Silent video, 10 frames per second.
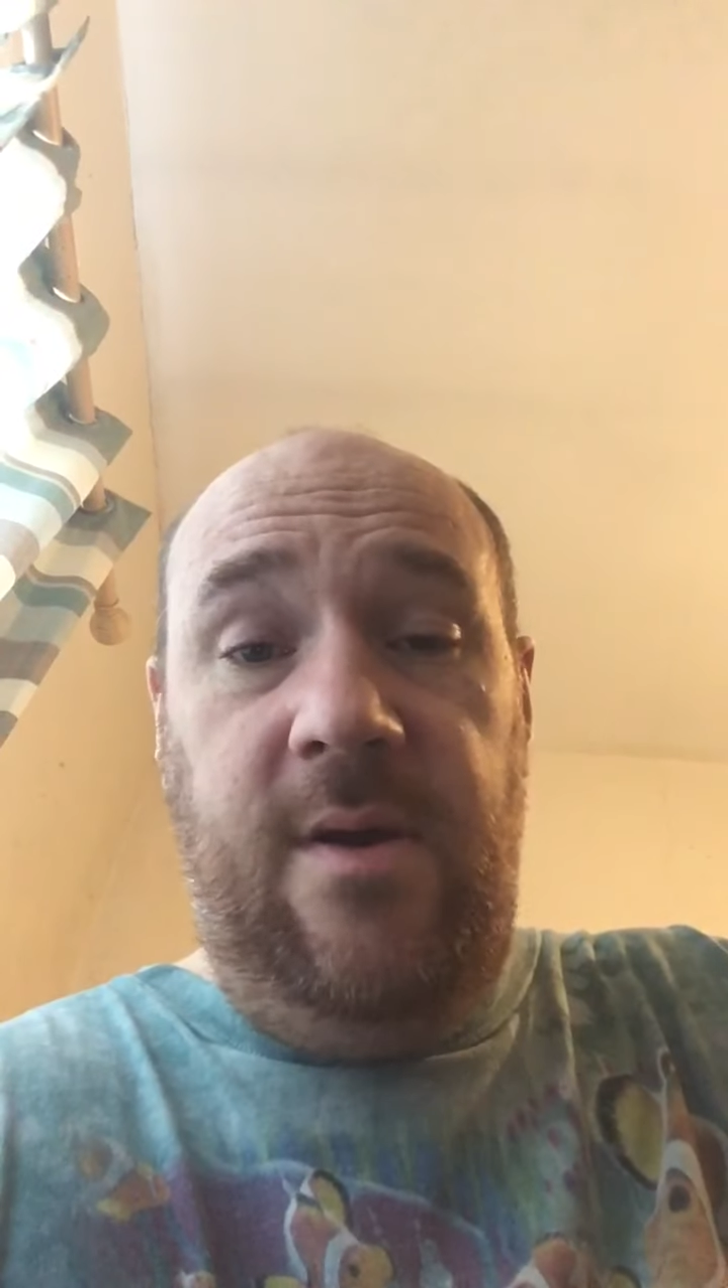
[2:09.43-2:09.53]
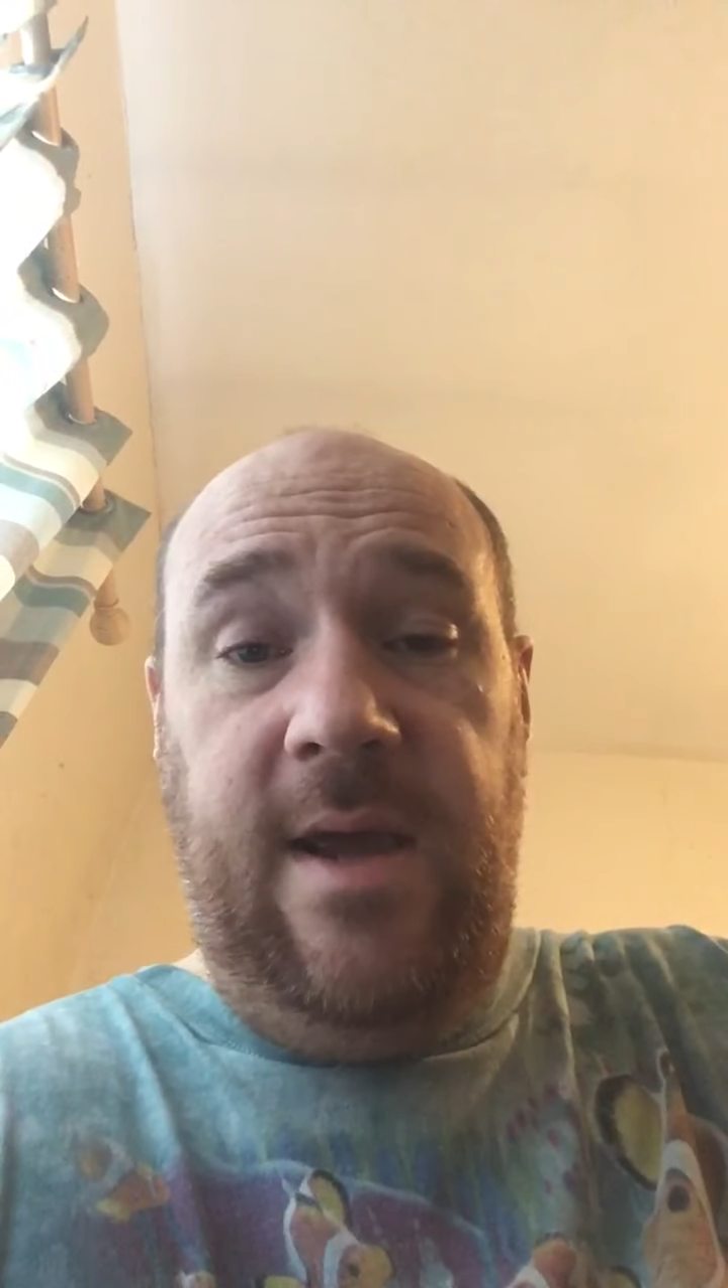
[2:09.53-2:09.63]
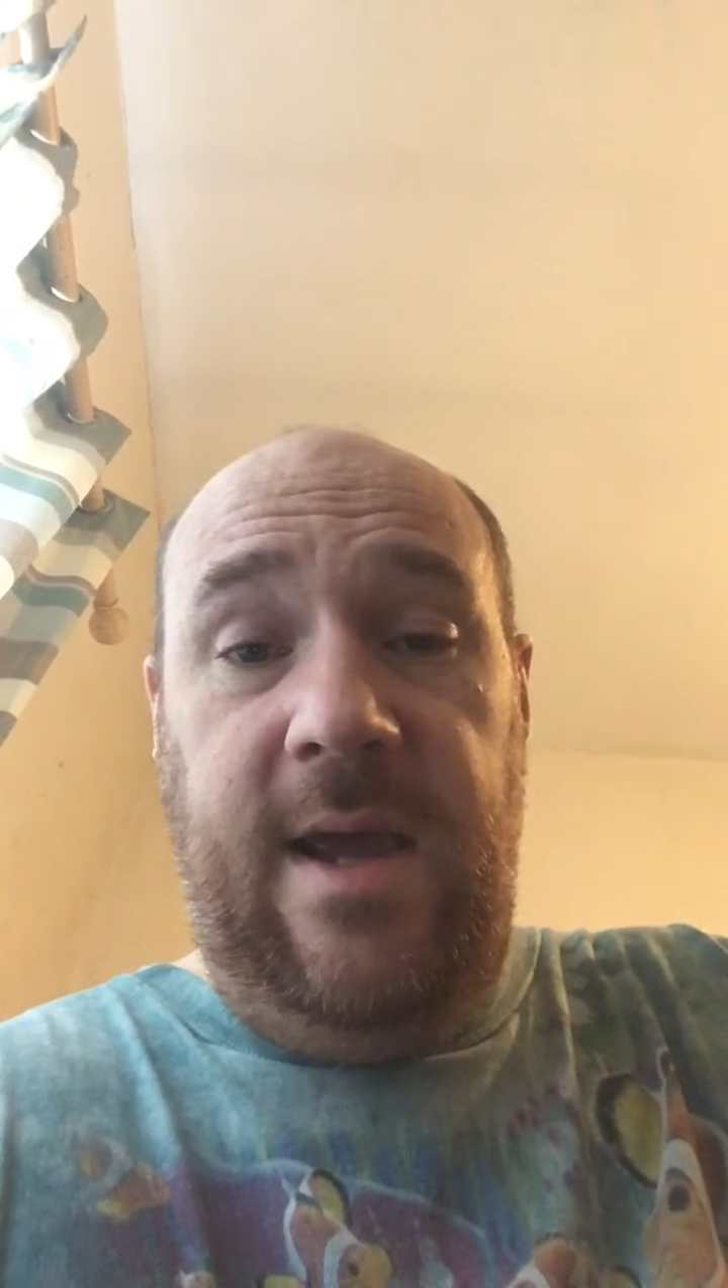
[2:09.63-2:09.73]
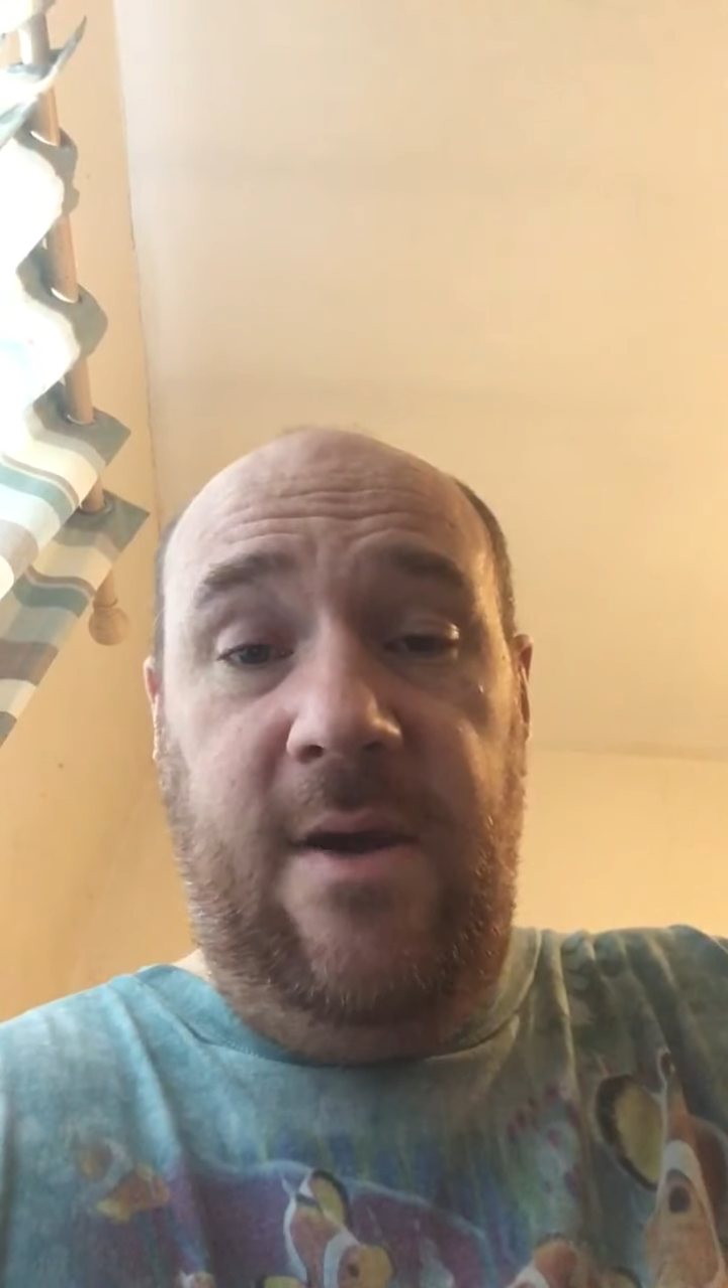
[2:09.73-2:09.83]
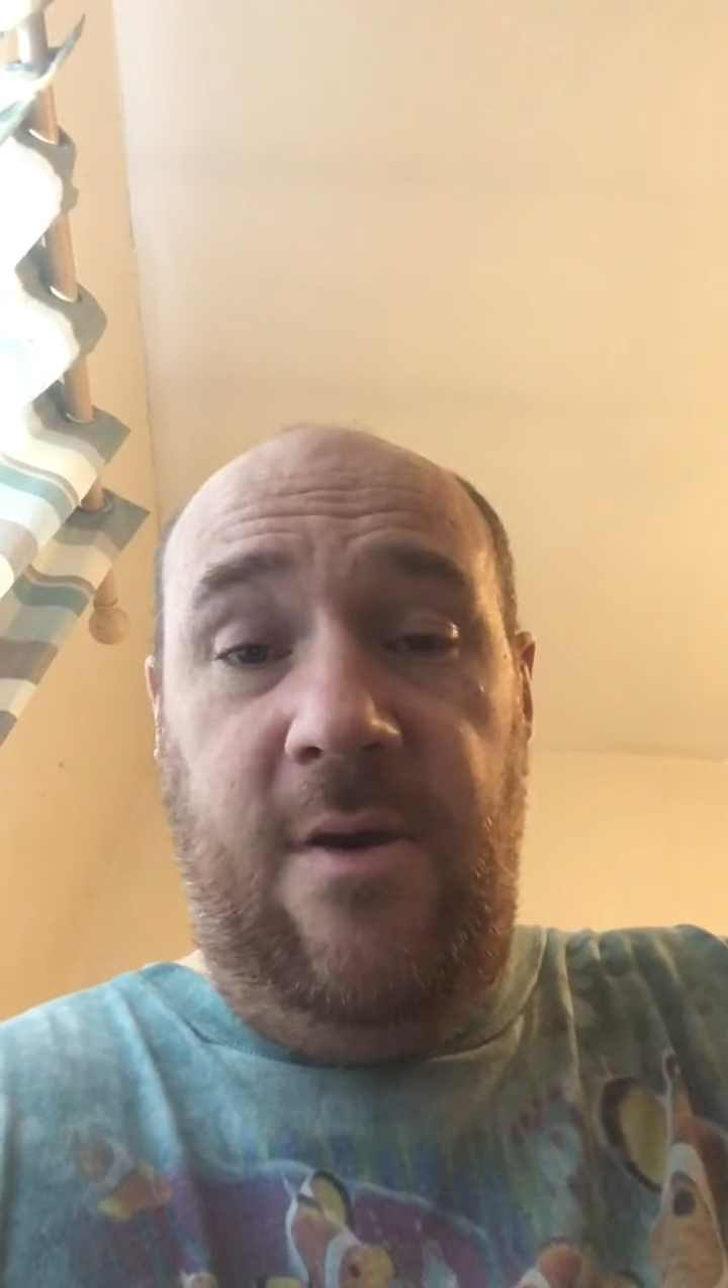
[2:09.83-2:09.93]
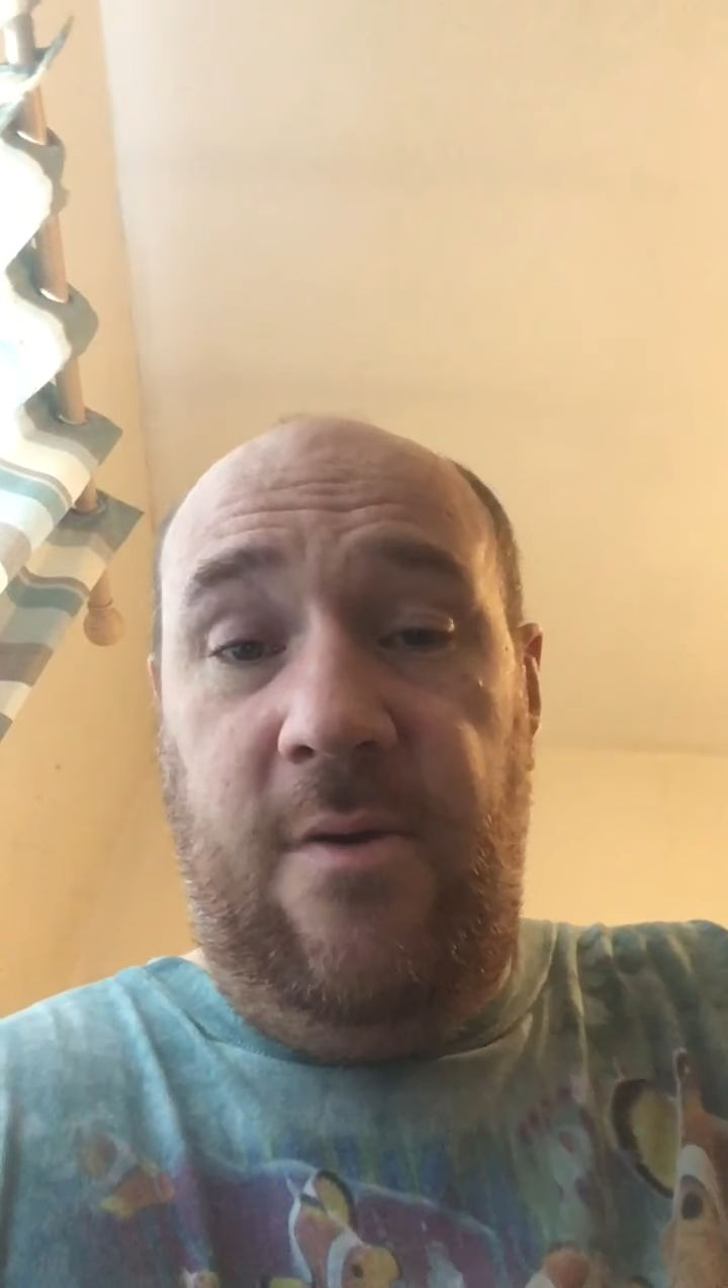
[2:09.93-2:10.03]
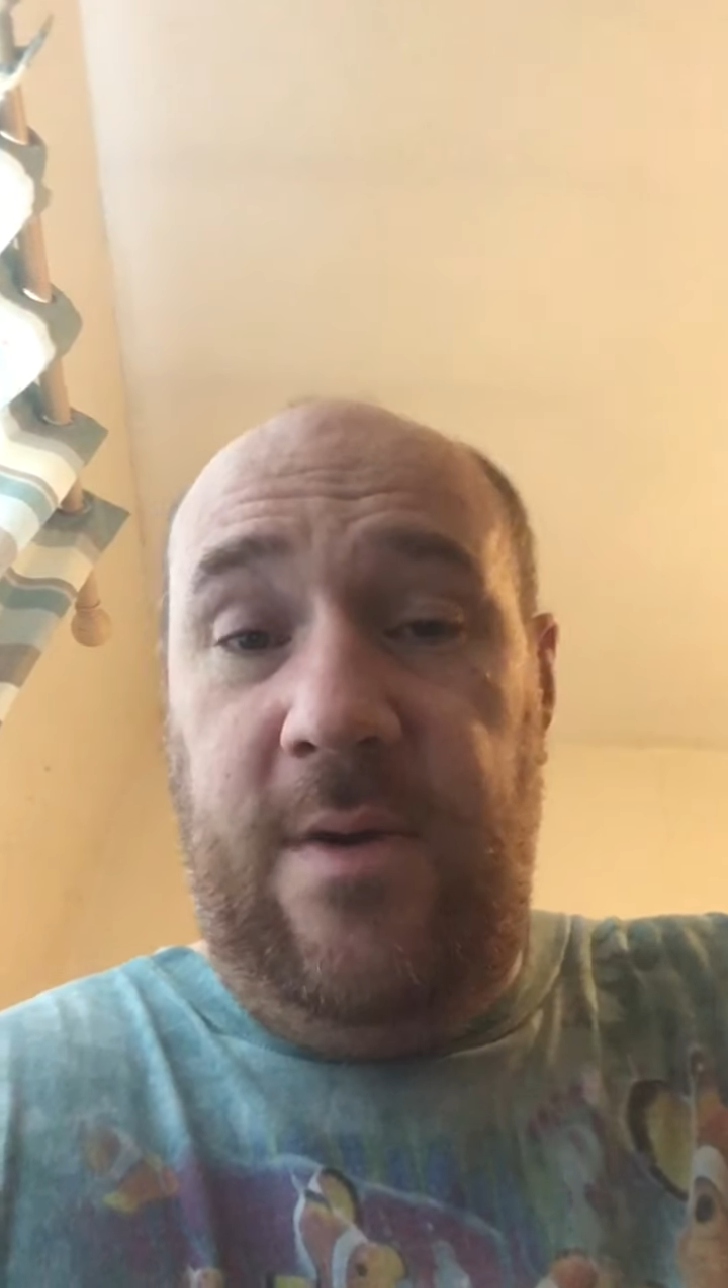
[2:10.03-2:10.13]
keto,